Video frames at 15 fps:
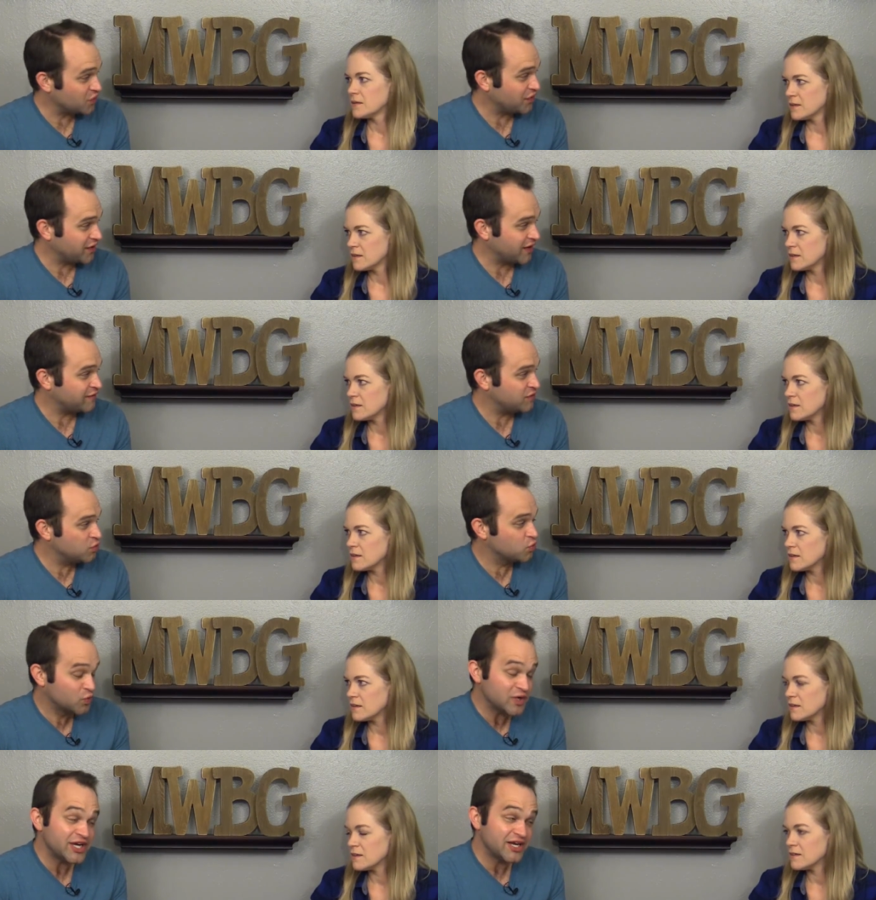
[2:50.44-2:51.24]
Speaker 1: really, if you
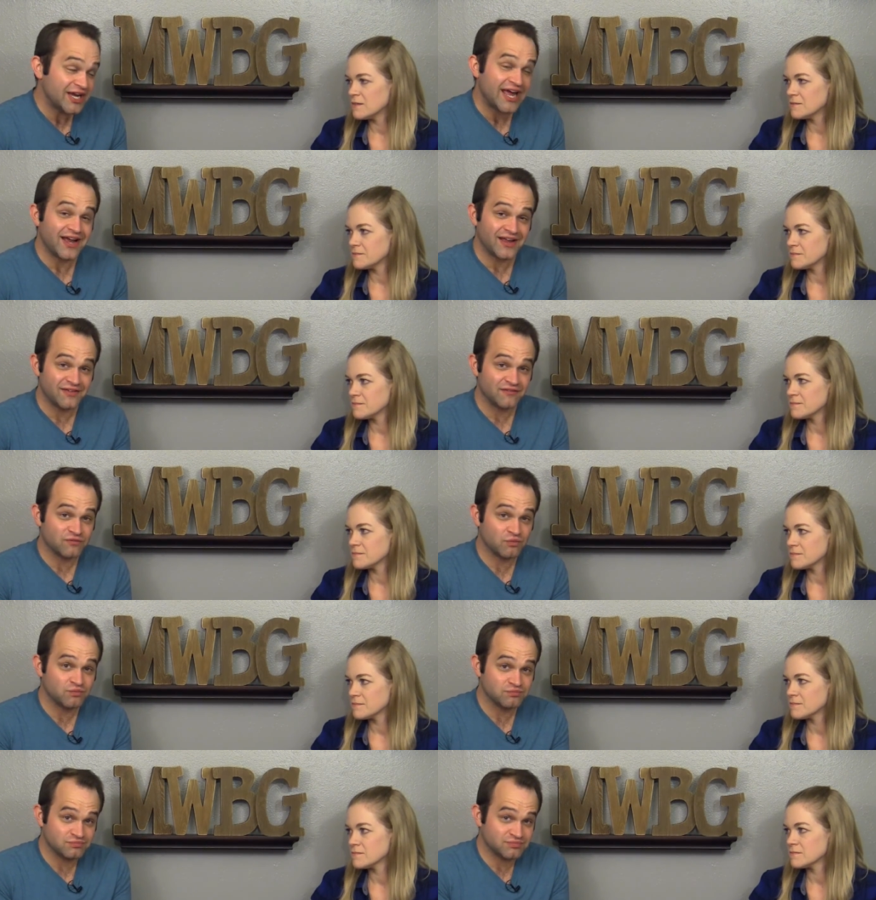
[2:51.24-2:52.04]
read
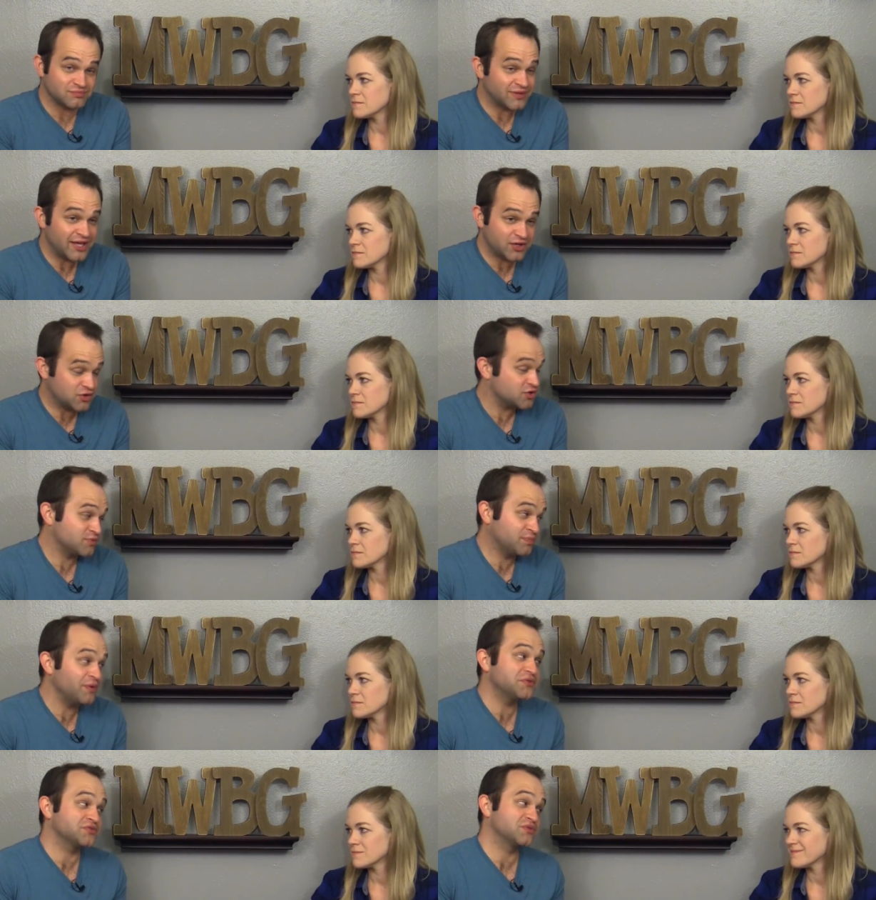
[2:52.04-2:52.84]
like you're
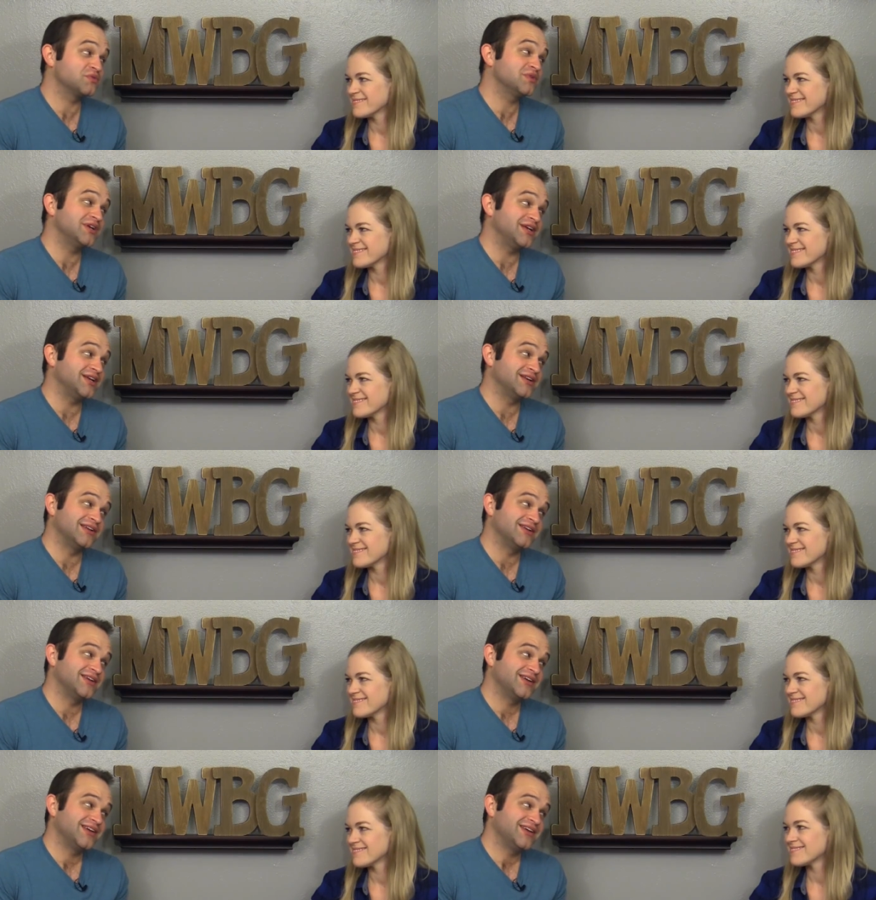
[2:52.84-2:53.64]
supposed to read.
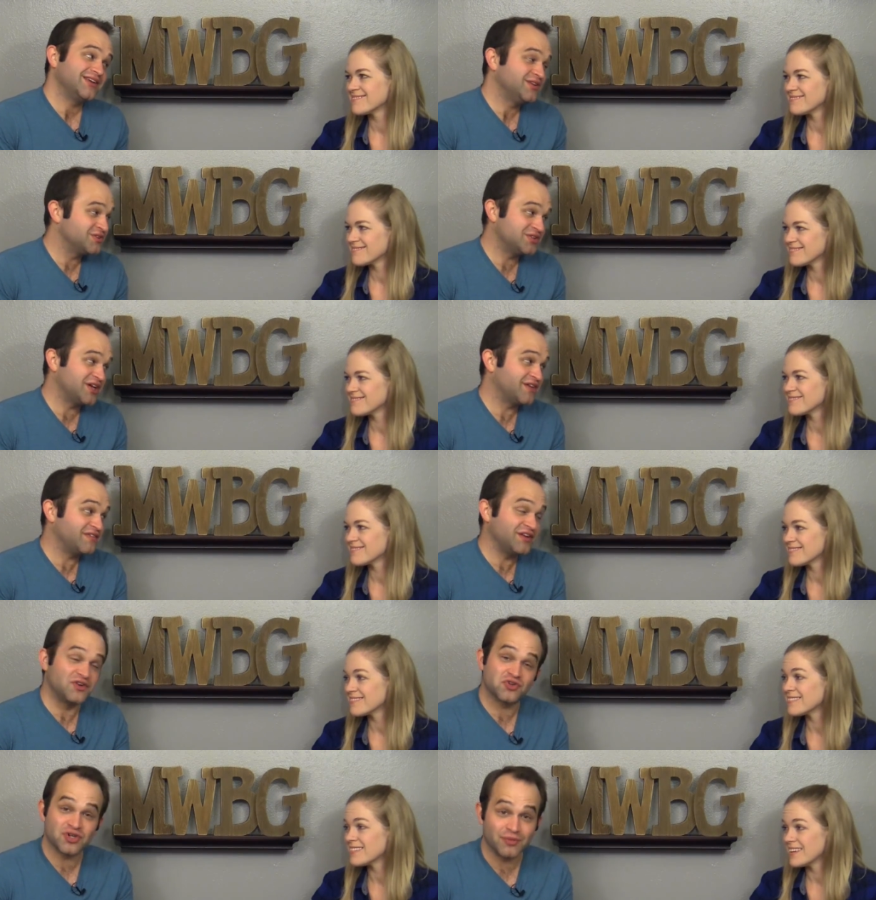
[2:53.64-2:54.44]
You shouldn't have
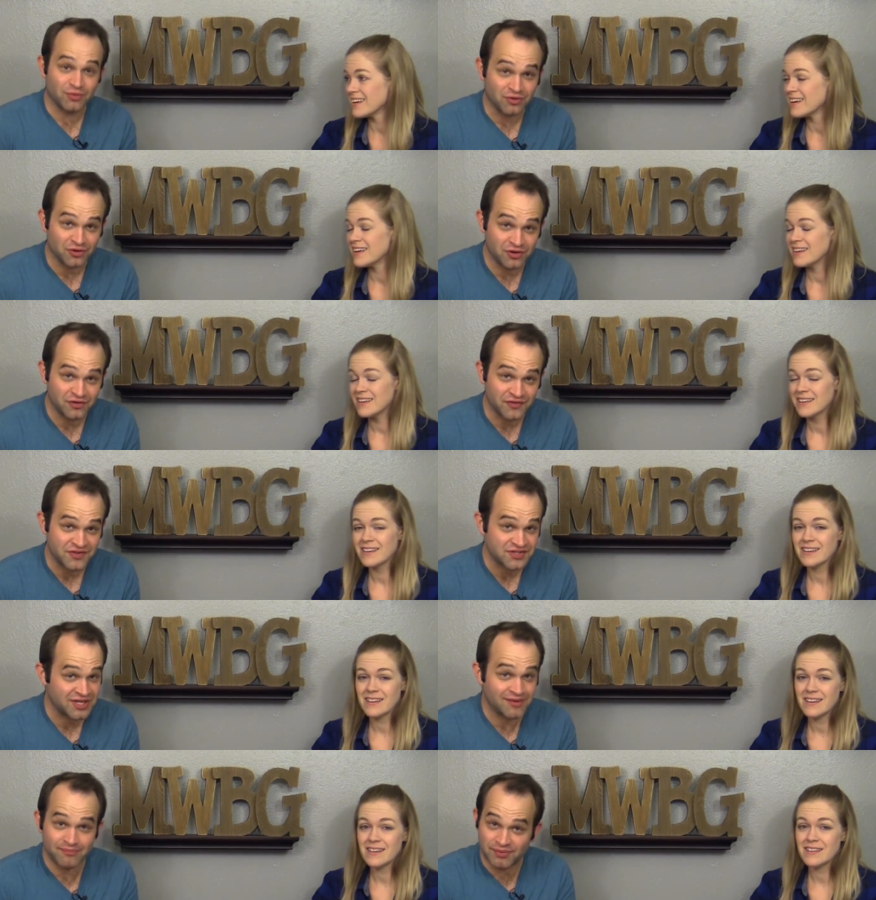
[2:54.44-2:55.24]
any trouble learning this
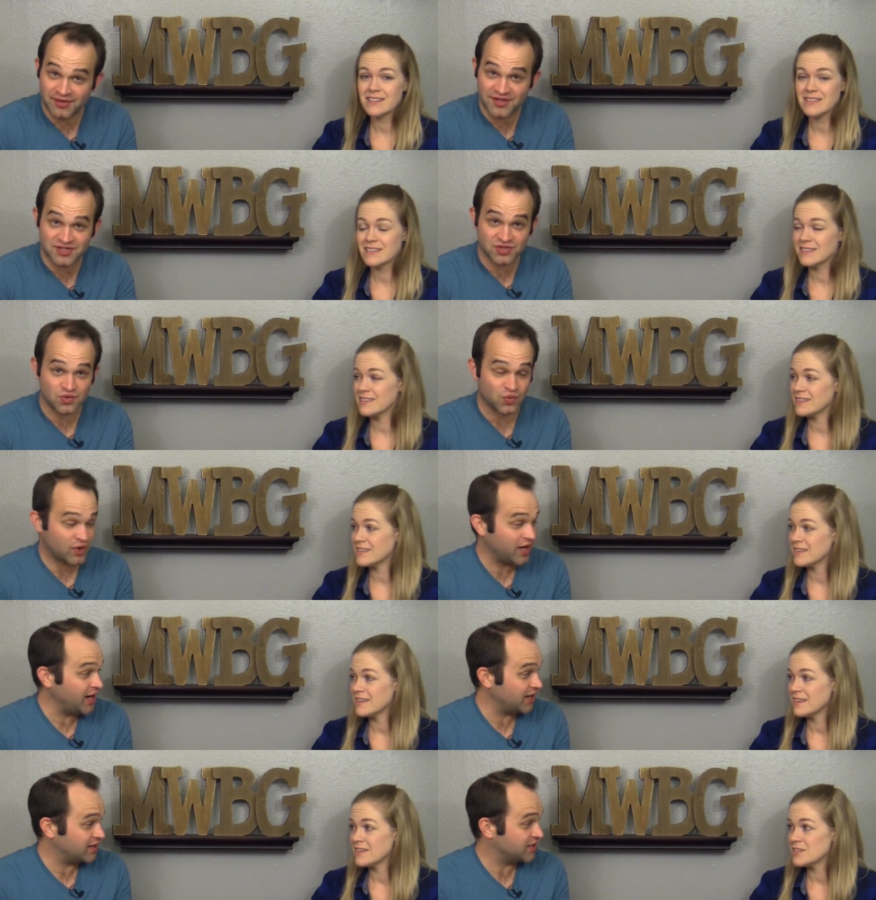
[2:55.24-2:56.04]
game, but it's
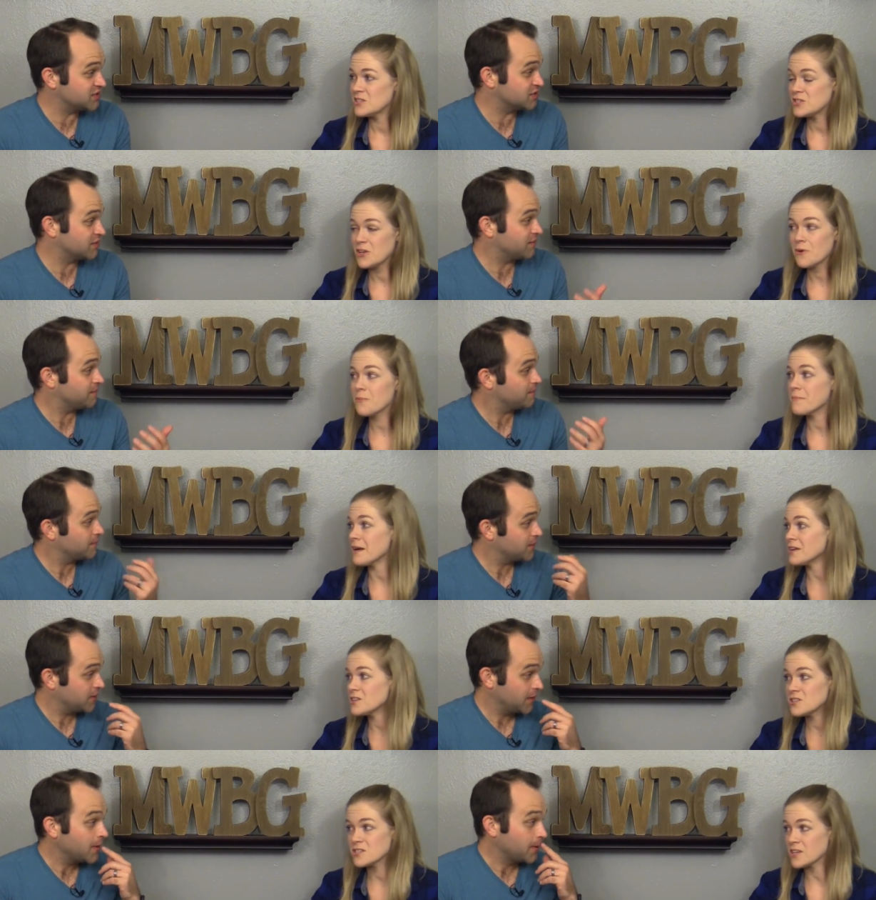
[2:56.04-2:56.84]
great. It's so a-
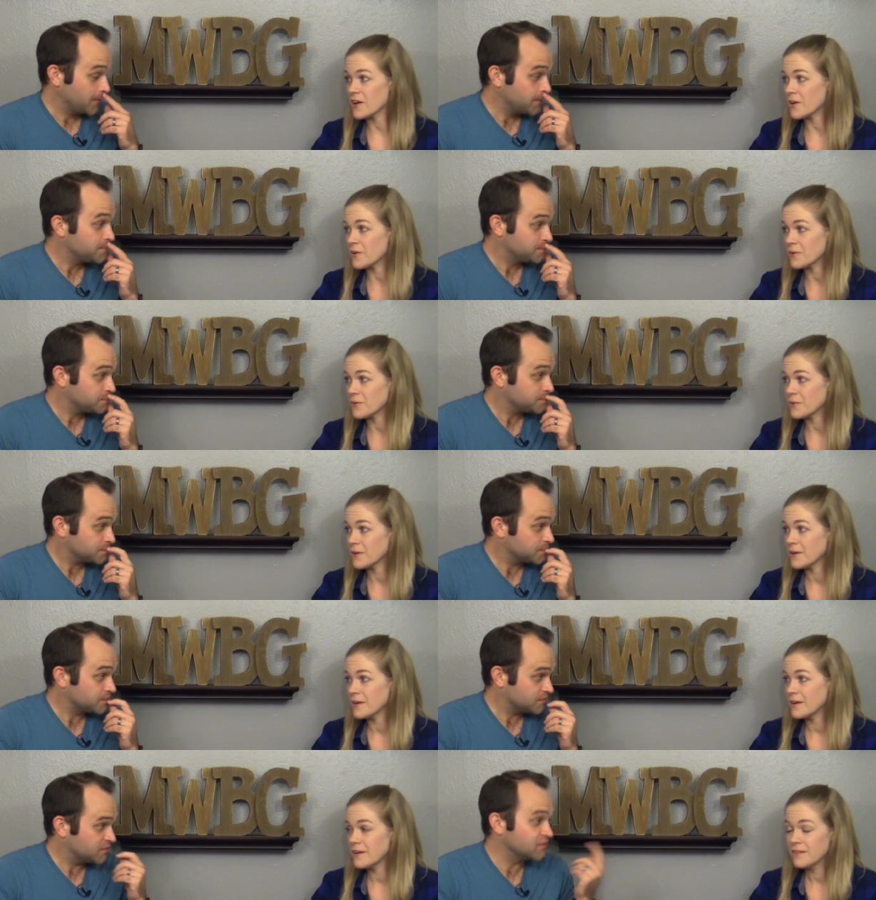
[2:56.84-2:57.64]
Speaker 2: much so
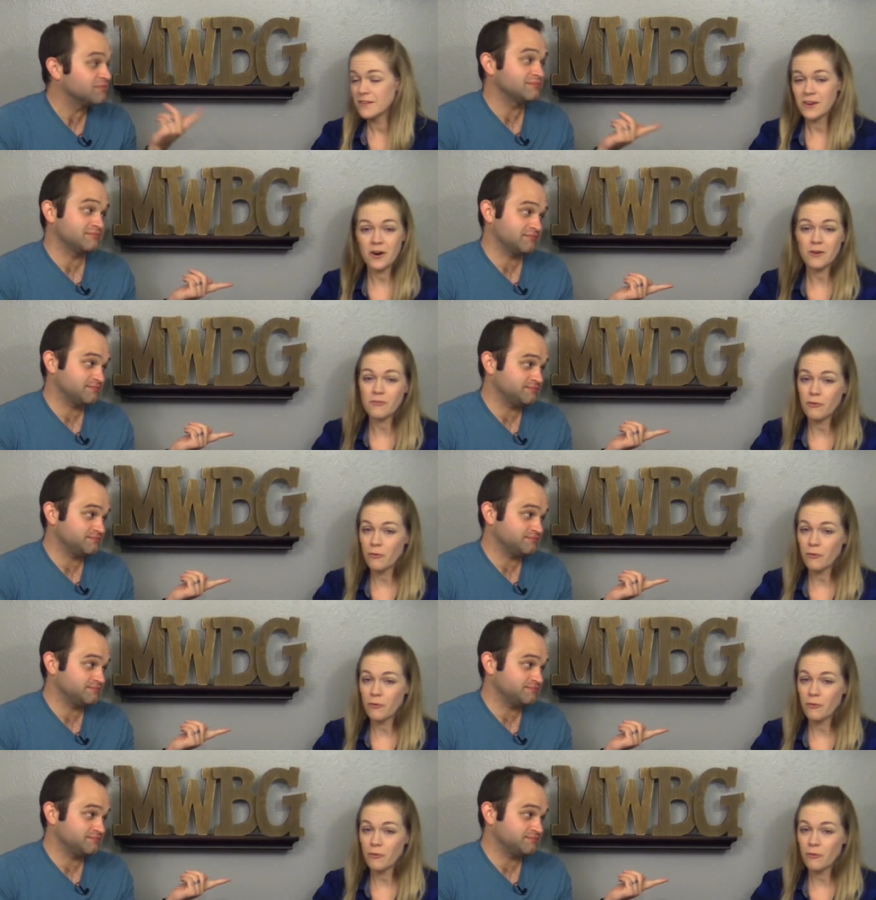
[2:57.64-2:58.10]
that our